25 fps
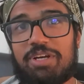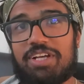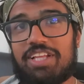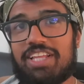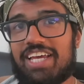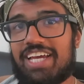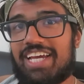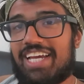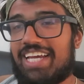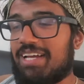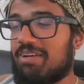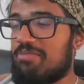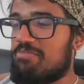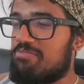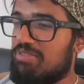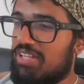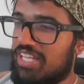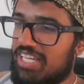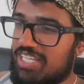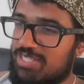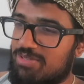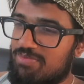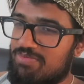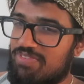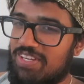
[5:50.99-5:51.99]
gonna like
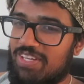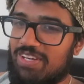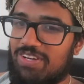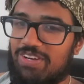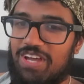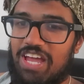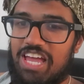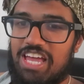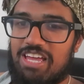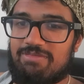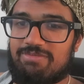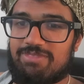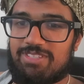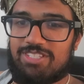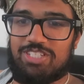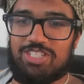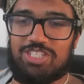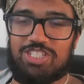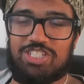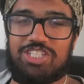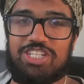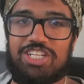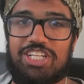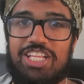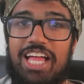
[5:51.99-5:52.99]
play some video games and
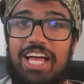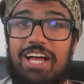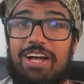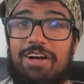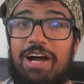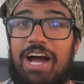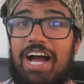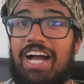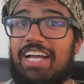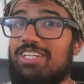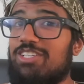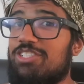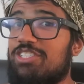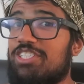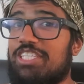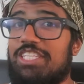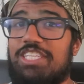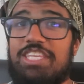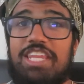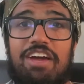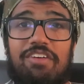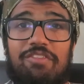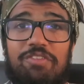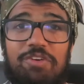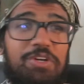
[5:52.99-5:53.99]
just chill out. I usually
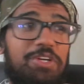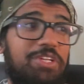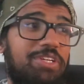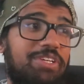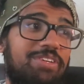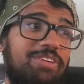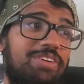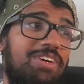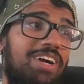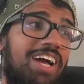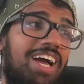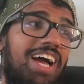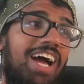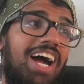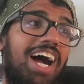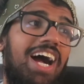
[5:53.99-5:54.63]
never do.